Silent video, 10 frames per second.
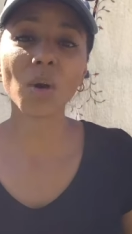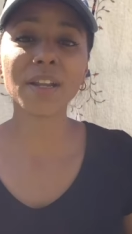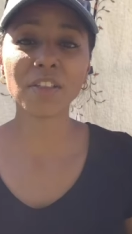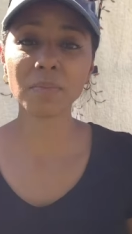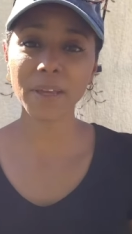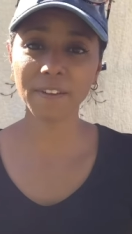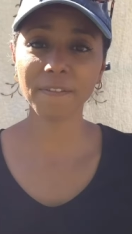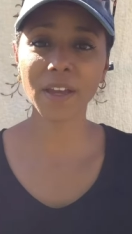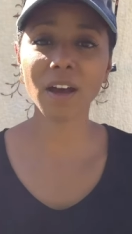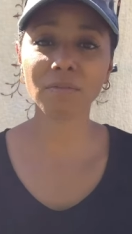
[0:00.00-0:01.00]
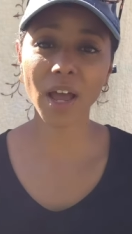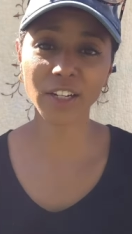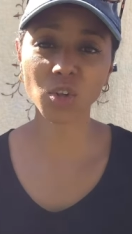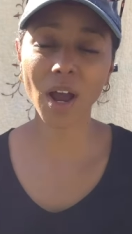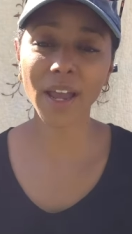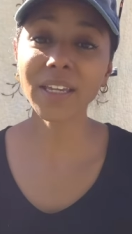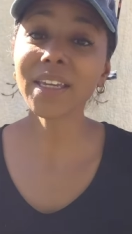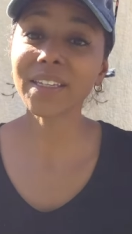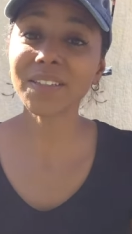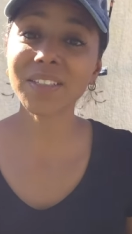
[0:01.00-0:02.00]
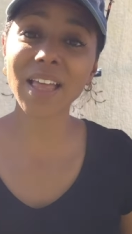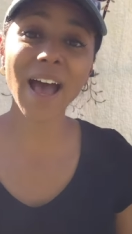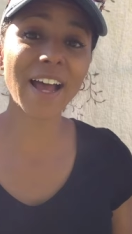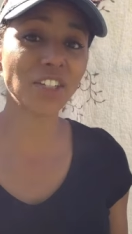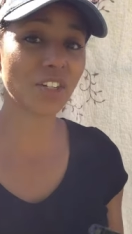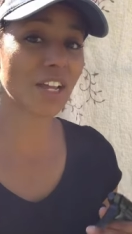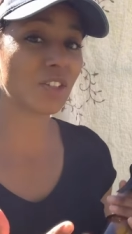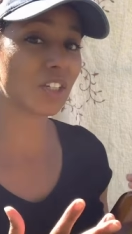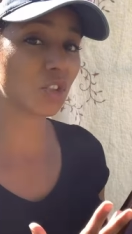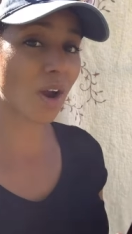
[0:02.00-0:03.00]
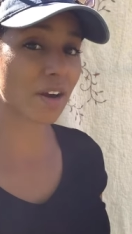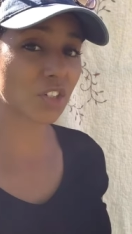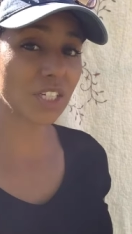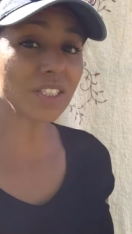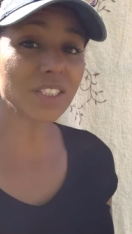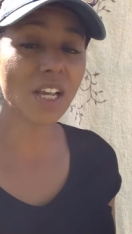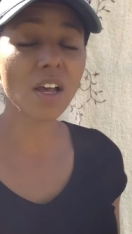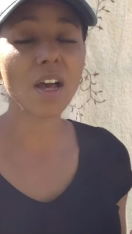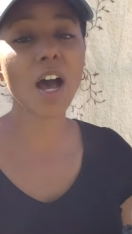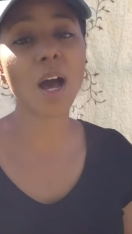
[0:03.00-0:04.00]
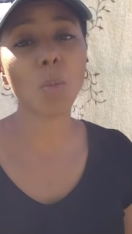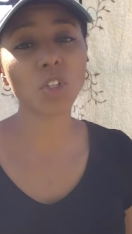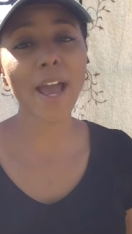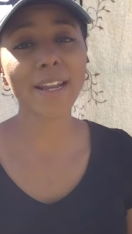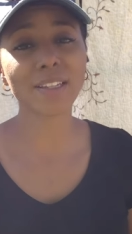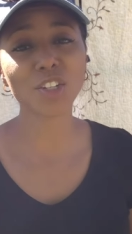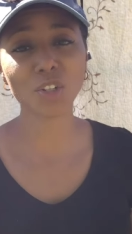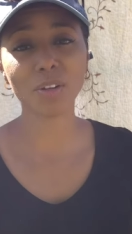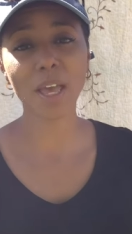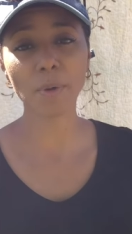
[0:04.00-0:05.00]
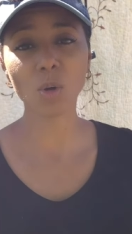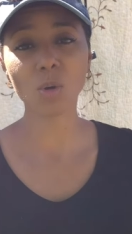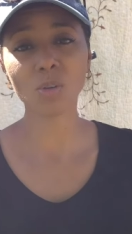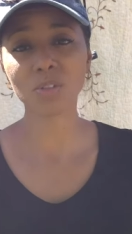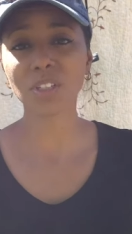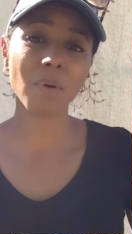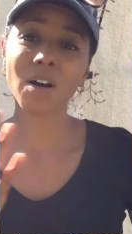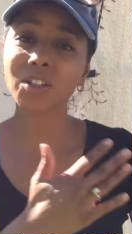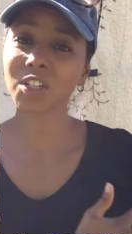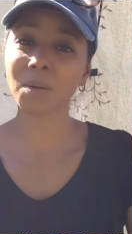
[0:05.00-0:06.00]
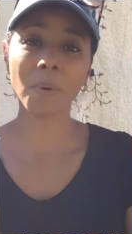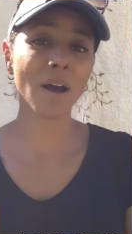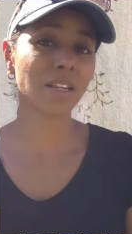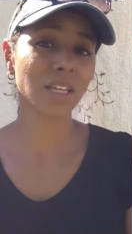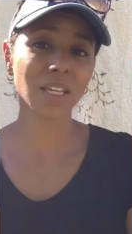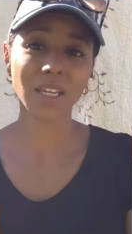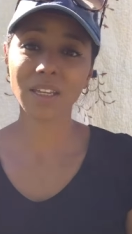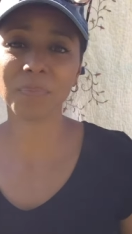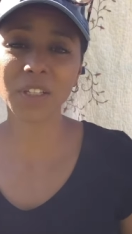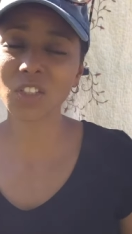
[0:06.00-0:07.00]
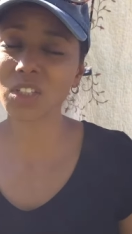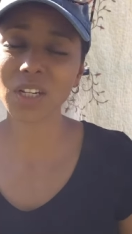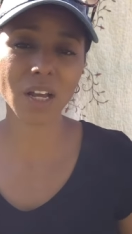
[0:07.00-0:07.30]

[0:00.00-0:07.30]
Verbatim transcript: Another benefit of line drying is that you're not using dryer sheets, um, which add additional chemicals onto your body. It's just not